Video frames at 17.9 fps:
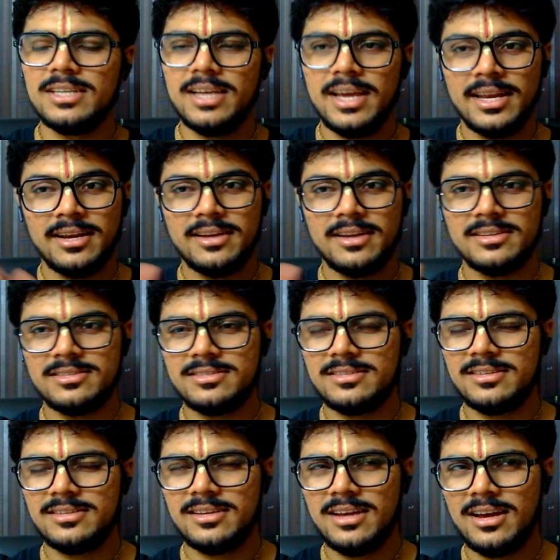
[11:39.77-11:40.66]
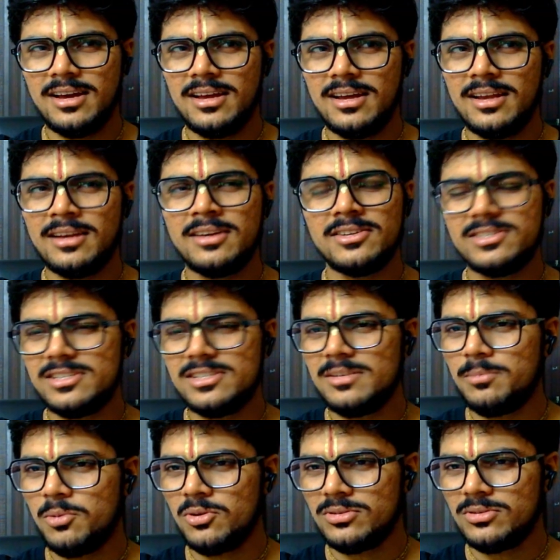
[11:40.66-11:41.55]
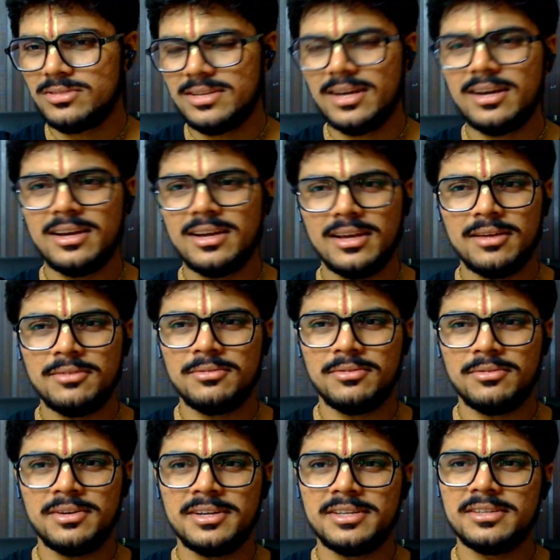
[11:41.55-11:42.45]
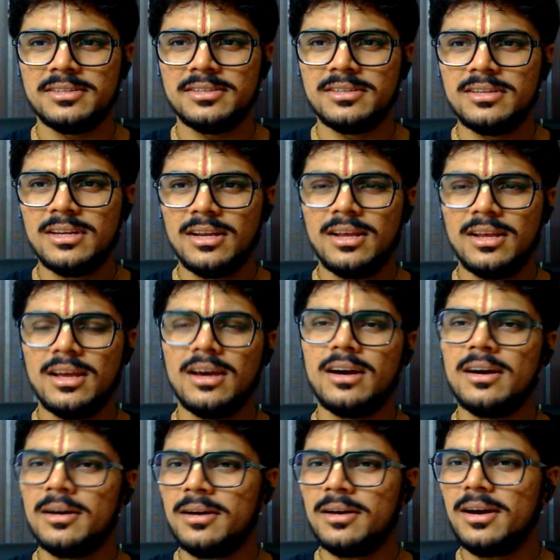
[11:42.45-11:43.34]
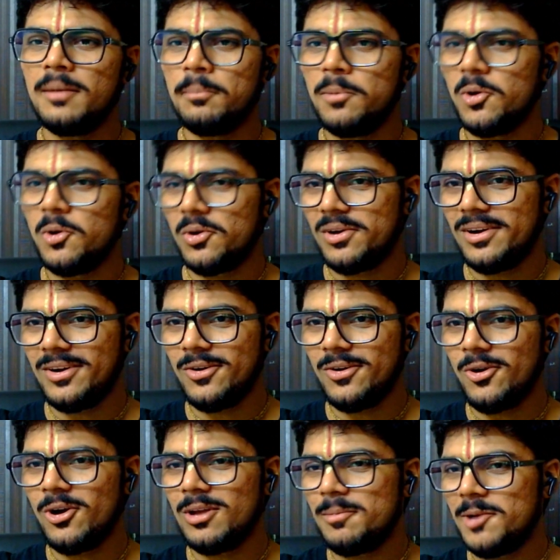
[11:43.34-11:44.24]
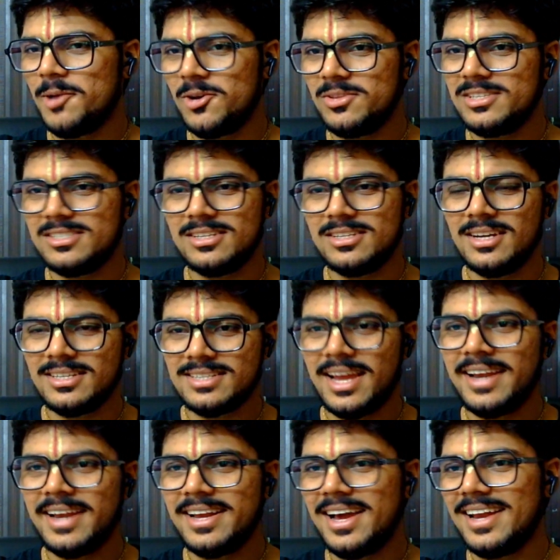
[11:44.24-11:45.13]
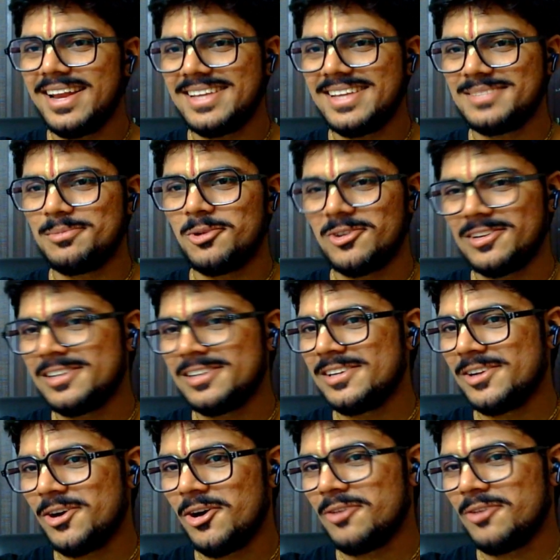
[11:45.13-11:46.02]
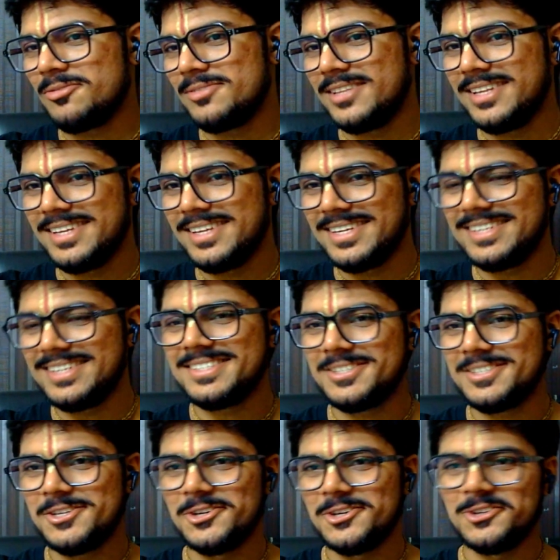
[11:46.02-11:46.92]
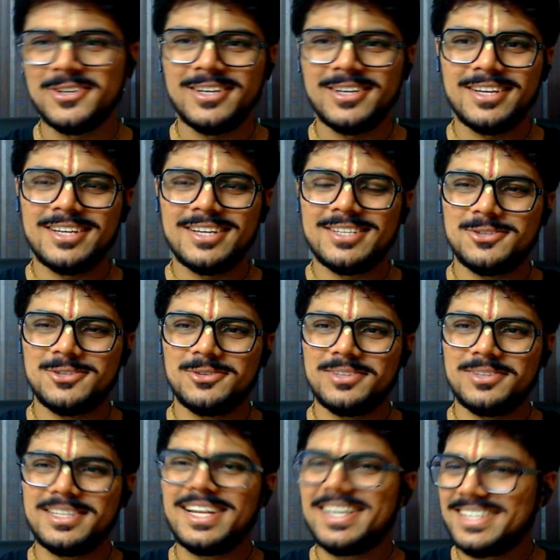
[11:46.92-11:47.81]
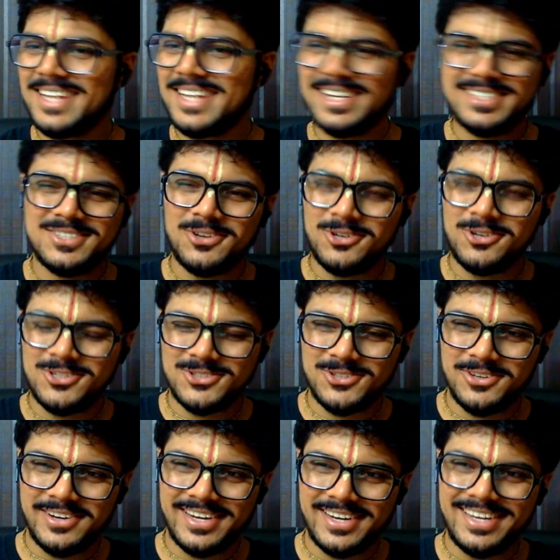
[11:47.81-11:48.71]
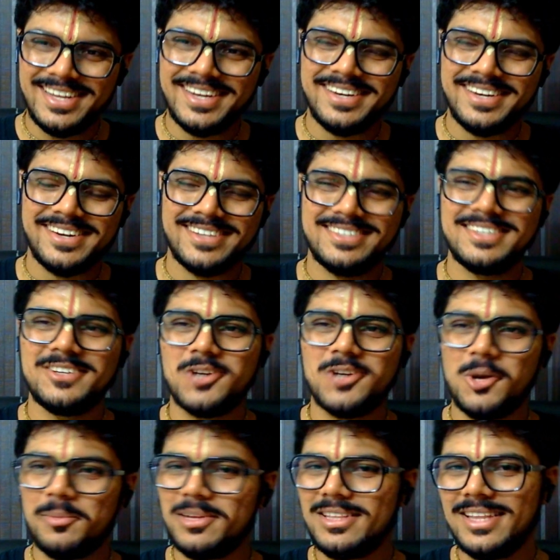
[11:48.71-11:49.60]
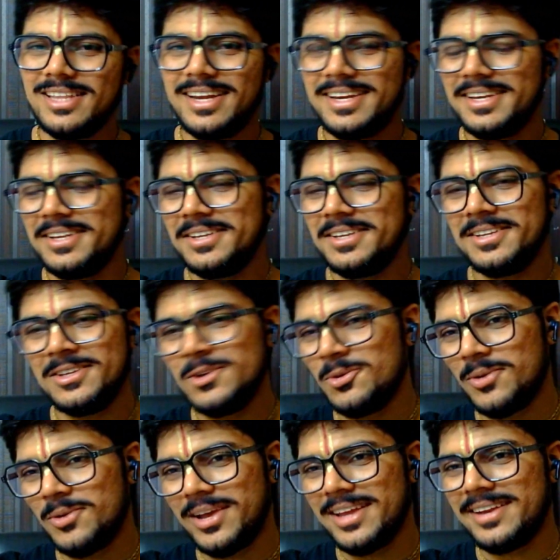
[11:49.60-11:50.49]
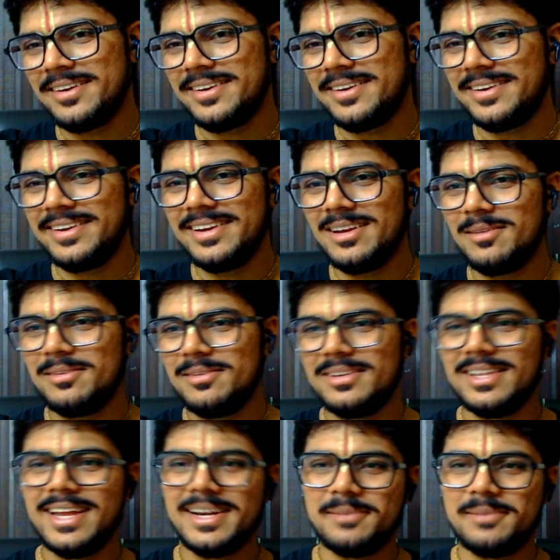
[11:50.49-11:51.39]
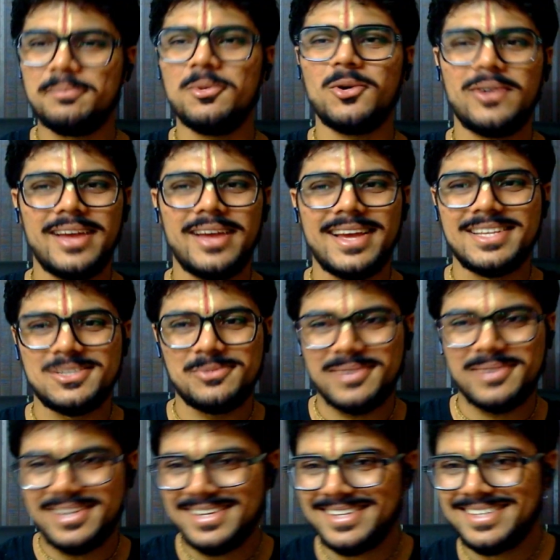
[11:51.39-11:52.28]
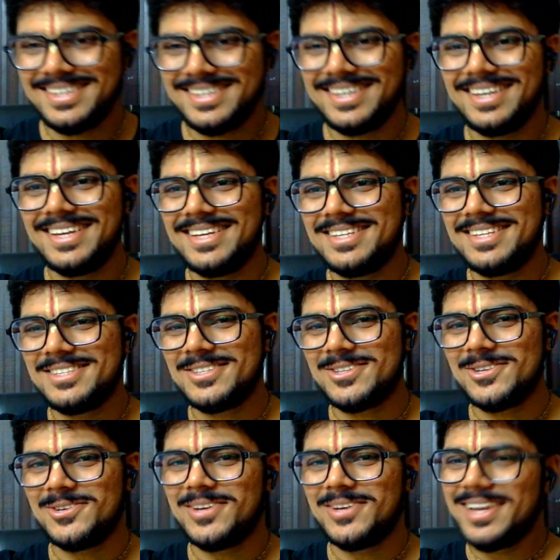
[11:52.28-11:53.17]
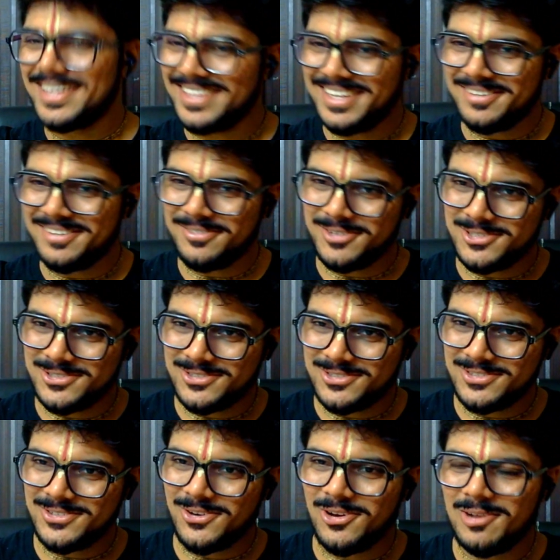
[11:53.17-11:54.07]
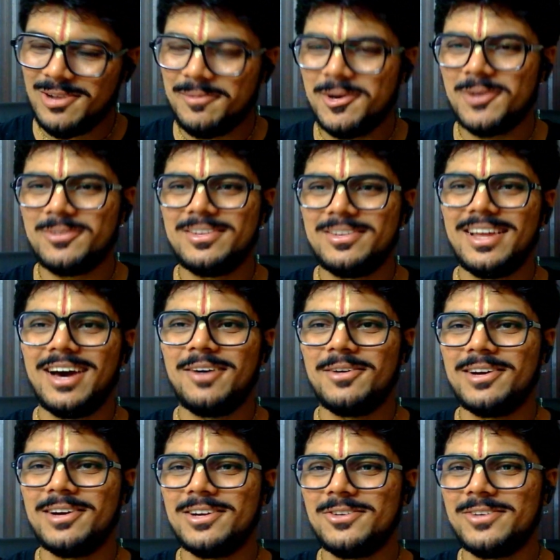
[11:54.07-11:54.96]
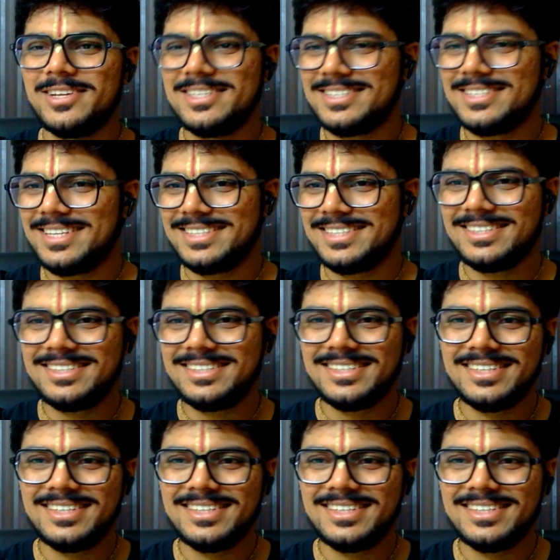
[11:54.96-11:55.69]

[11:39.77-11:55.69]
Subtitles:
and Christian Posta have written a book all about this sidecar-less model of the Istio. So that's also a really interesting topic that you can read that book as well. So yeah, that was all about our today's session.